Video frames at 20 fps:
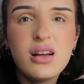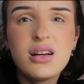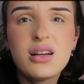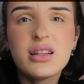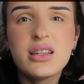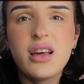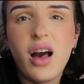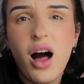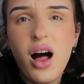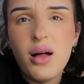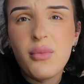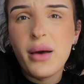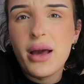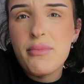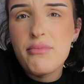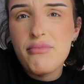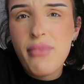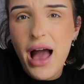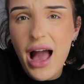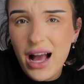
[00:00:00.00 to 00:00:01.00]
Y'all, my
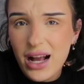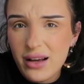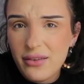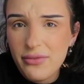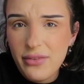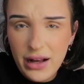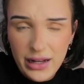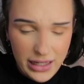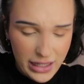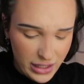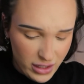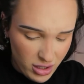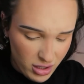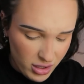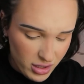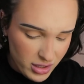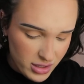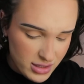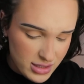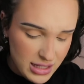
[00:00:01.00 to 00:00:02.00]
back fucking
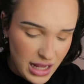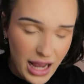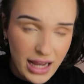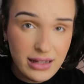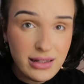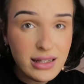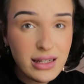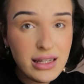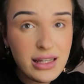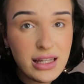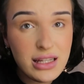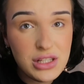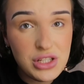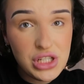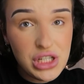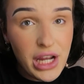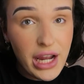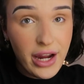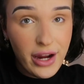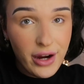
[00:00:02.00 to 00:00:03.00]
hurts. I need to get a
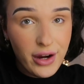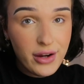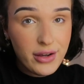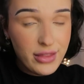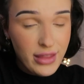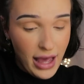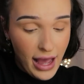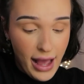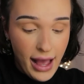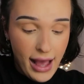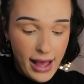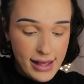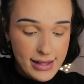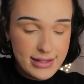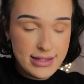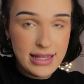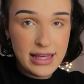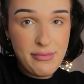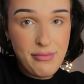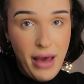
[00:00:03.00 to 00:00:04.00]
chair that
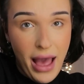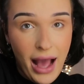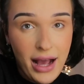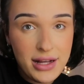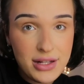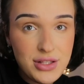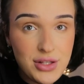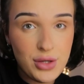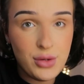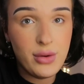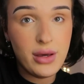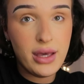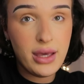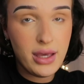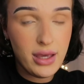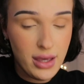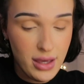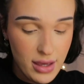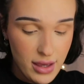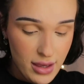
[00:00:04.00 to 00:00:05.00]
has a back to
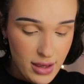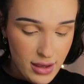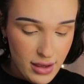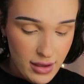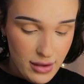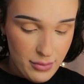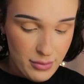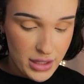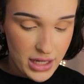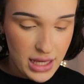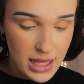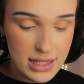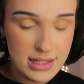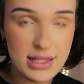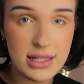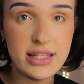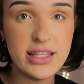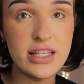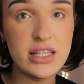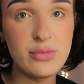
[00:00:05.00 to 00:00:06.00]
it because
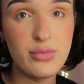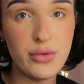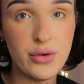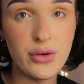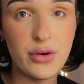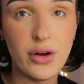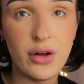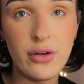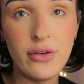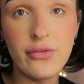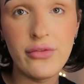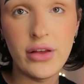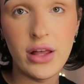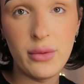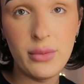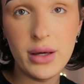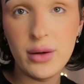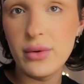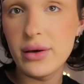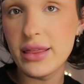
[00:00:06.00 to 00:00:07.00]
this is brutal.
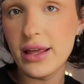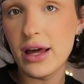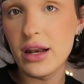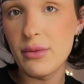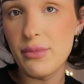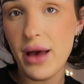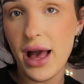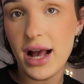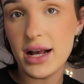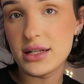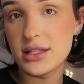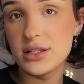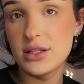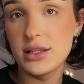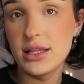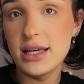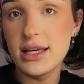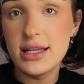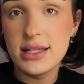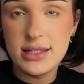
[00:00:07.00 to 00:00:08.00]
Filming without a back to
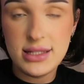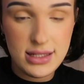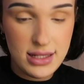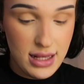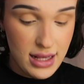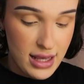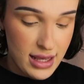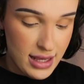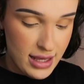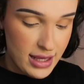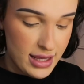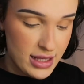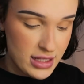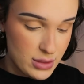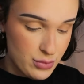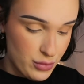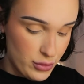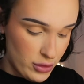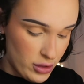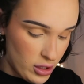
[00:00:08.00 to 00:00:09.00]
this is
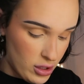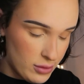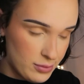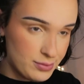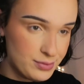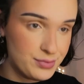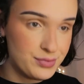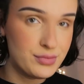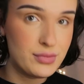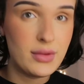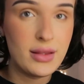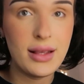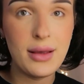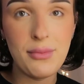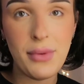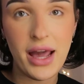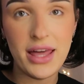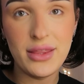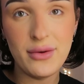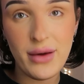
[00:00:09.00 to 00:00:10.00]
brutal.
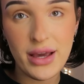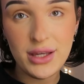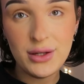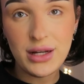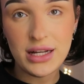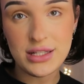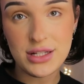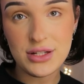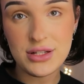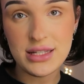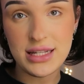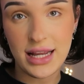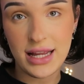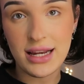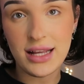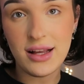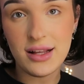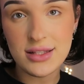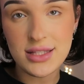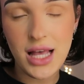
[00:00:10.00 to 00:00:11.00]
By the way, you guys are
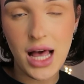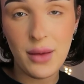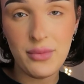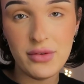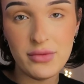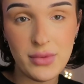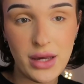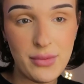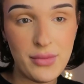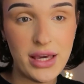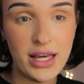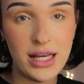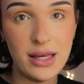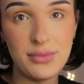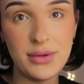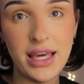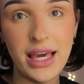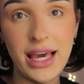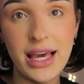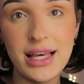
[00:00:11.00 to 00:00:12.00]
standing on top of my
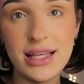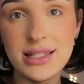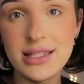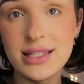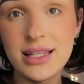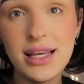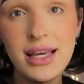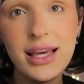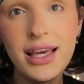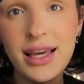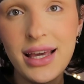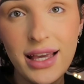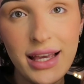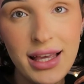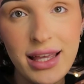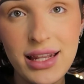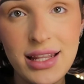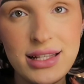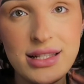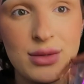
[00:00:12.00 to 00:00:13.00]
makeup case.
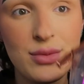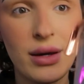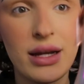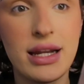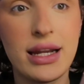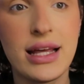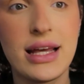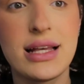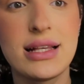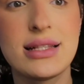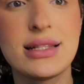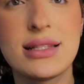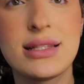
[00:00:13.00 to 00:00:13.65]
It is what it is.